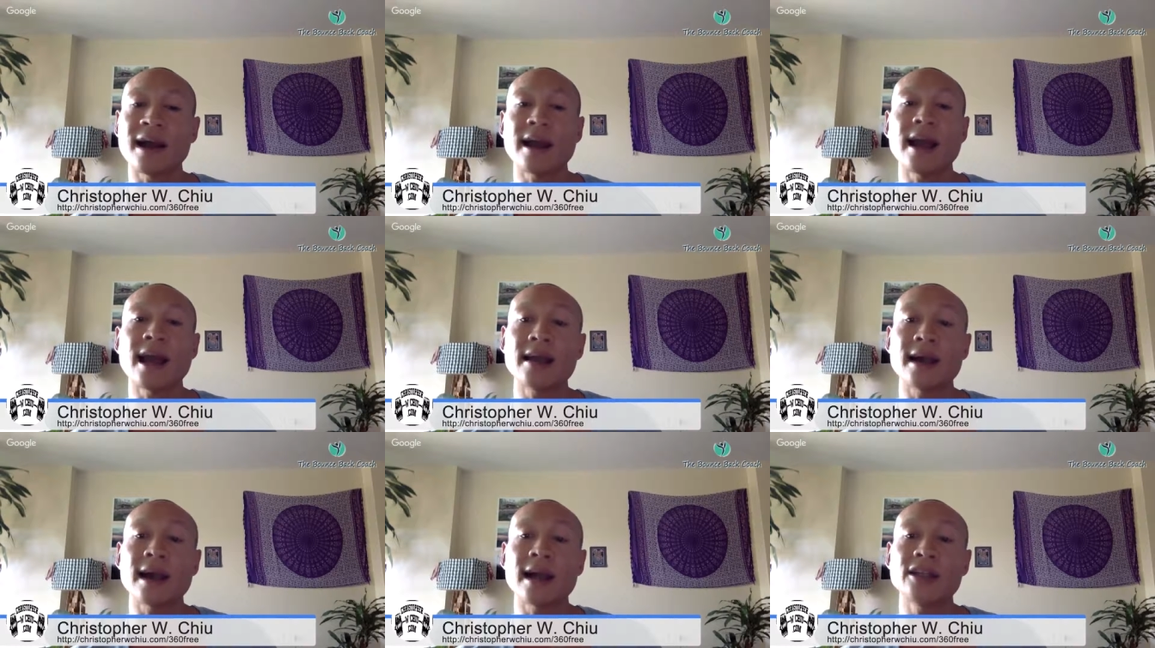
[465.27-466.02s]
I had,
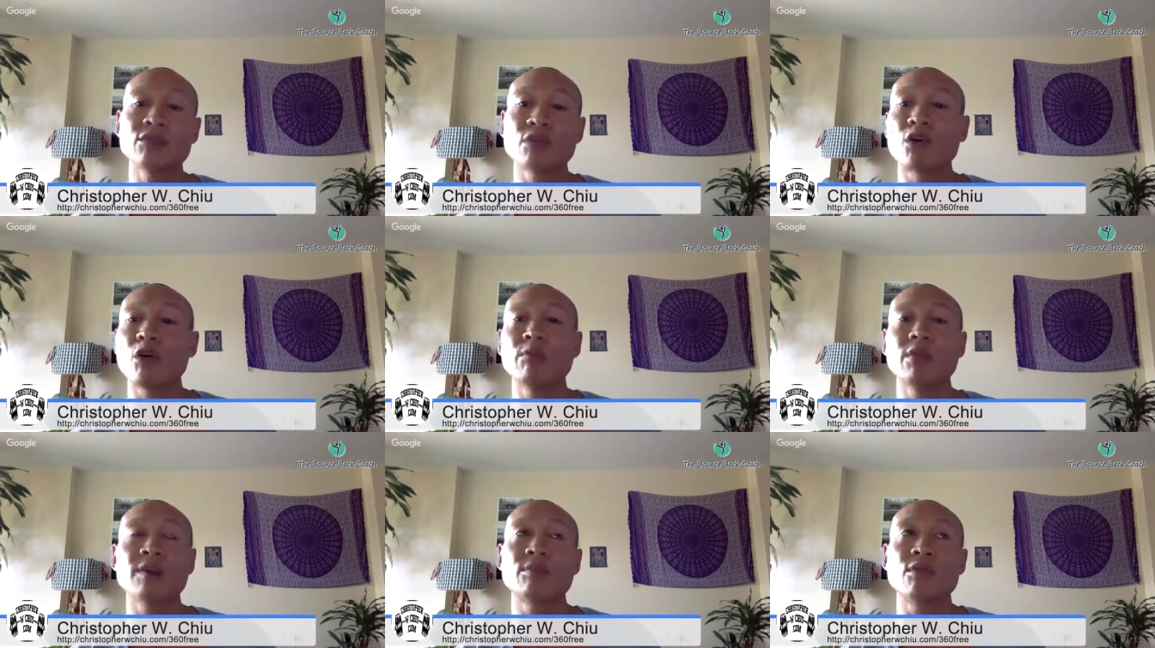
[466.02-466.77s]
I actually wrote a whole
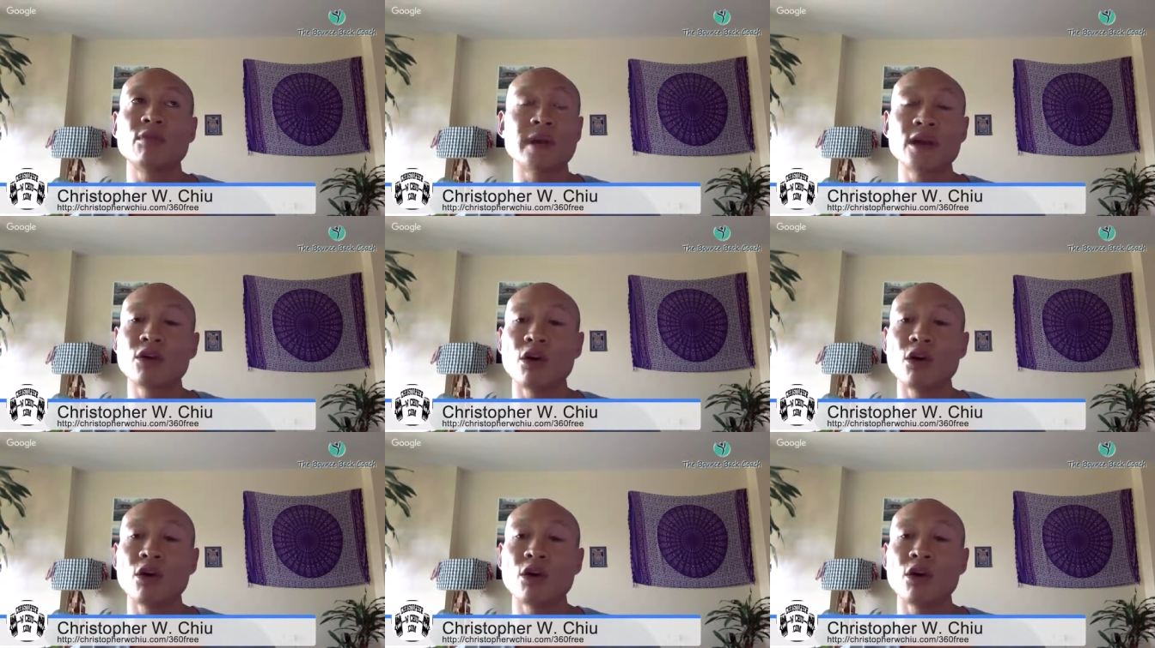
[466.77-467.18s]
blog post.